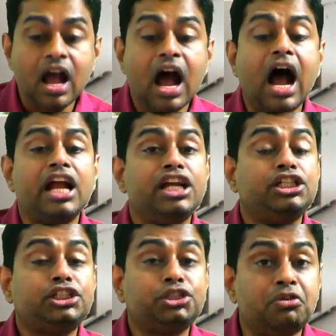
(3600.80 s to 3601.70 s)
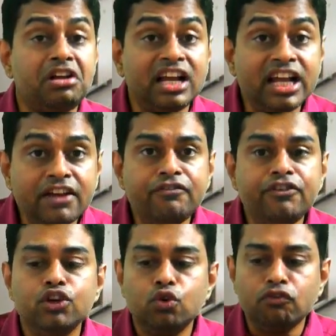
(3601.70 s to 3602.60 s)
I should give
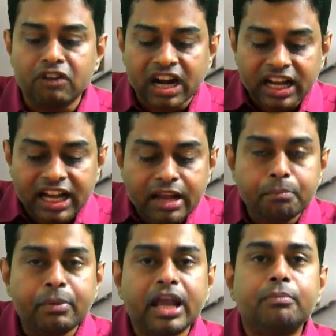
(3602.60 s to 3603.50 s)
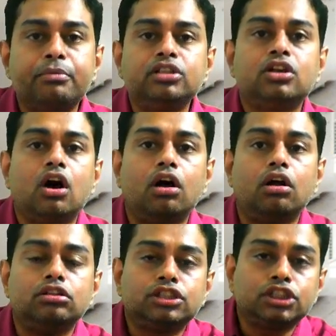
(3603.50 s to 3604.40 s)
you working papers
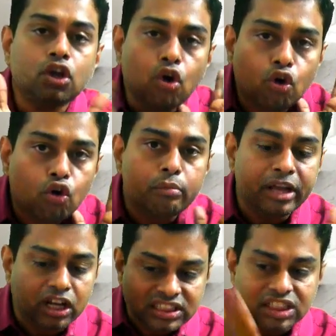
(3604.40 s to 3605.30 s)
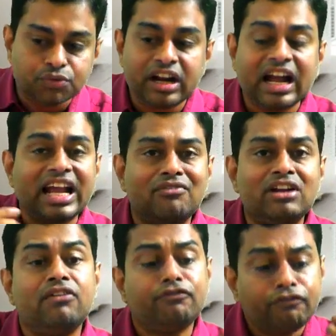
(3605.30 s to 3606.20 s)
also, because this work I have
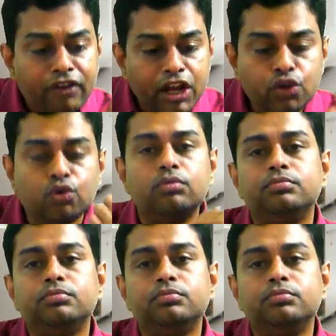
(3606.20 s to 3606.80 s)
done for you.